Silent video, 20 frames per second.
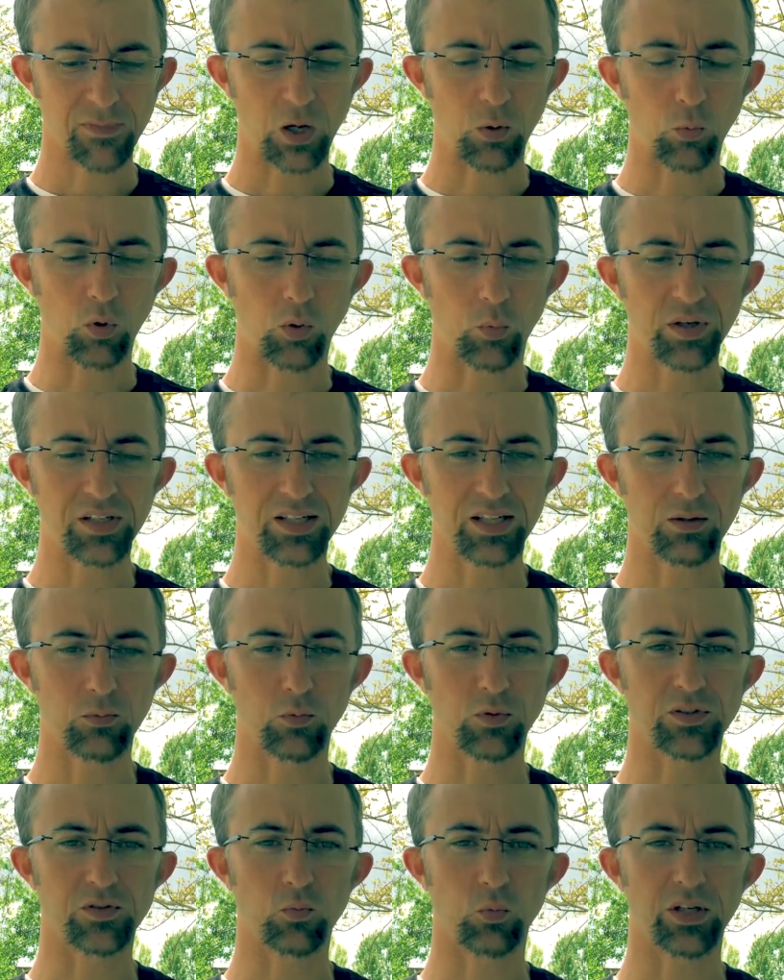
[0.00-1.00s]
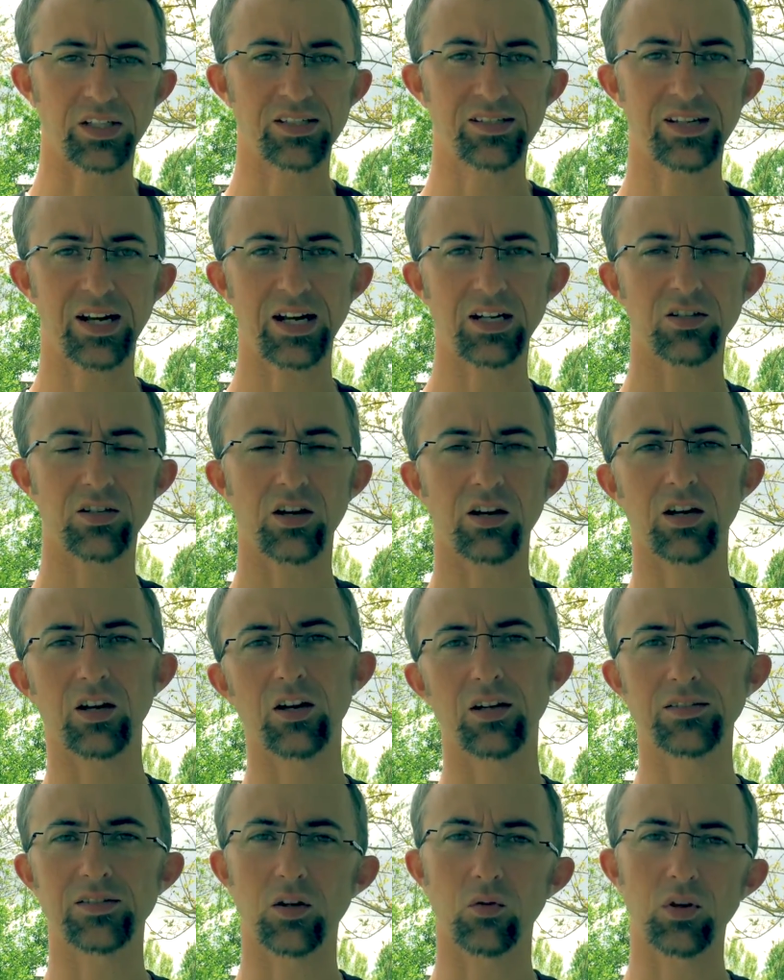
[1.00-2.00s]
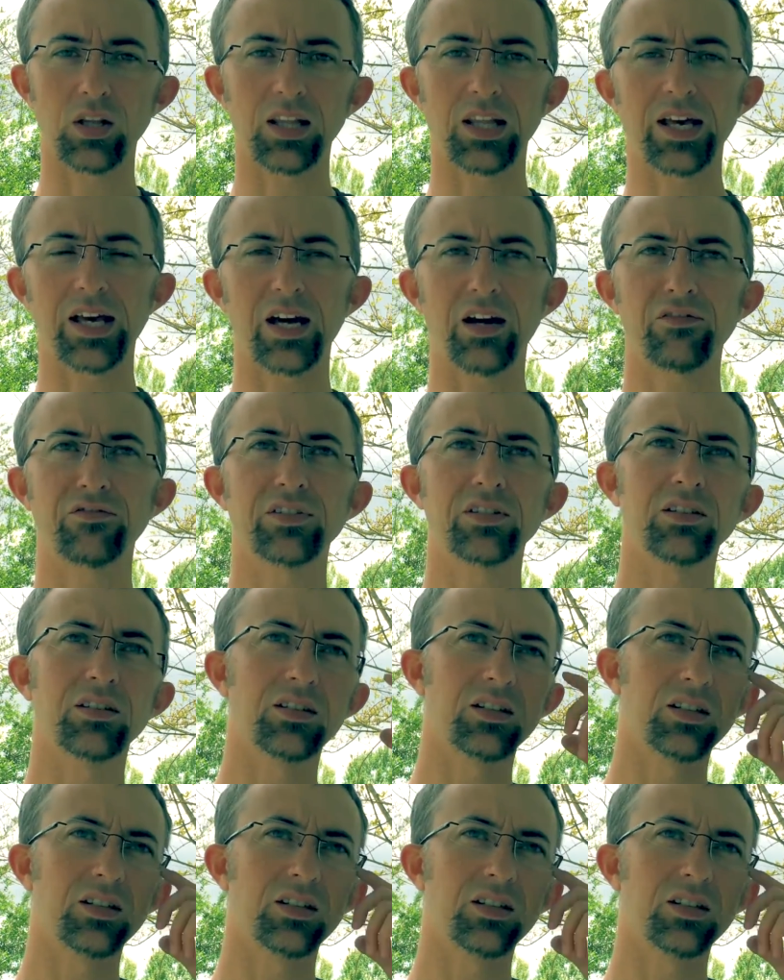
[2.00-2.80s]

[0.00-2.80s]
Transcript: What we did was we staged our guns on the left.